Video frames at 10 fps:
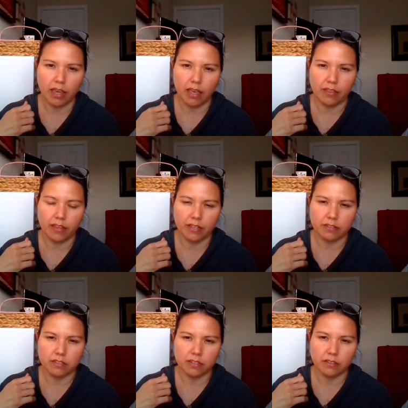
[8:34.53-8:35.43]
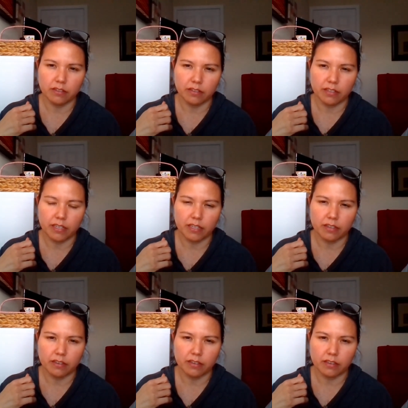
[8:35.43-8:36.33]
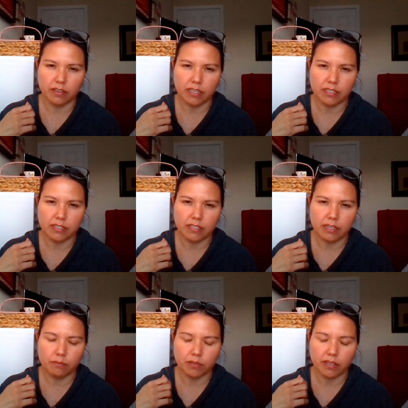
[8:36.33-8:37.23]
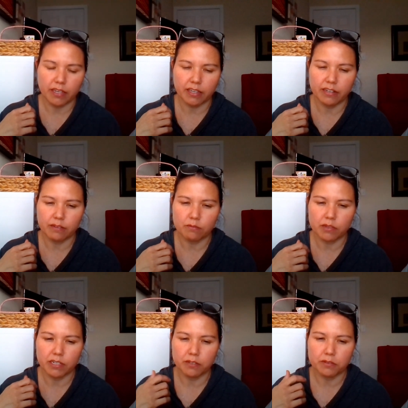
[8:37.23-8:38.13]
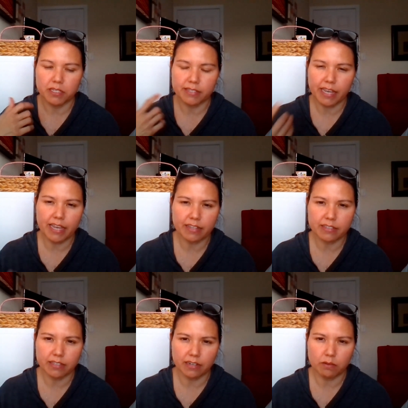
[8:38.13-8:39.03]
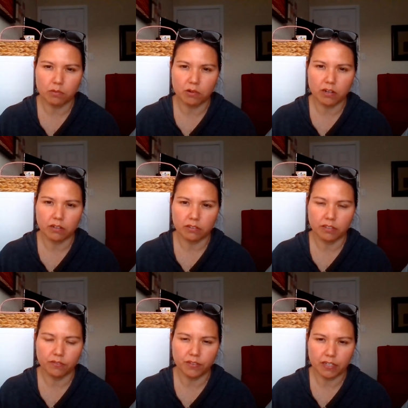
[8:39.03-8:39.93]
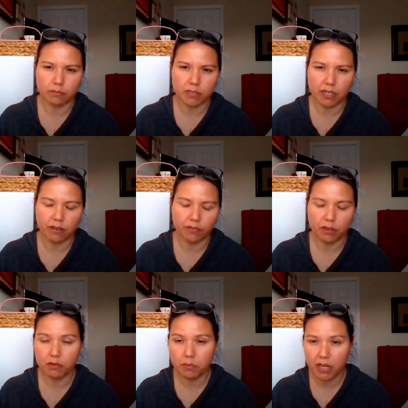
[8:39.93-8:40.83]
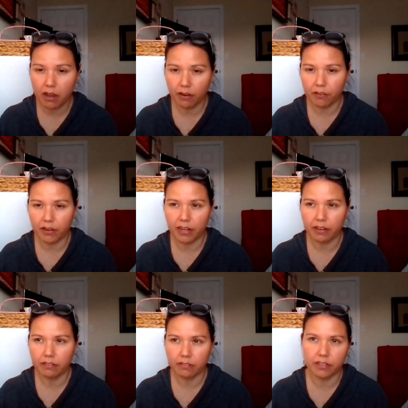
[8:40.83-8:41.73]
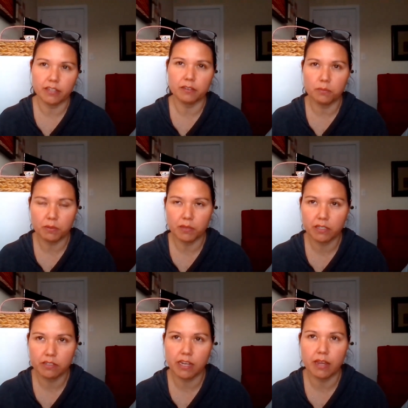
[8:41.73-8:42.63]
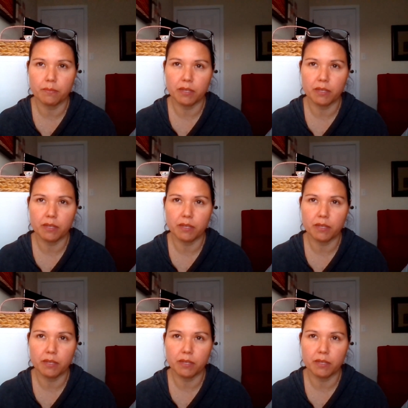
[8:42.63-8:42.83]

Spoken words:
And then suddenly he seemed like he didn't want to use his hands anymore to feed himself. He would be hungry, like it'd be mealtime.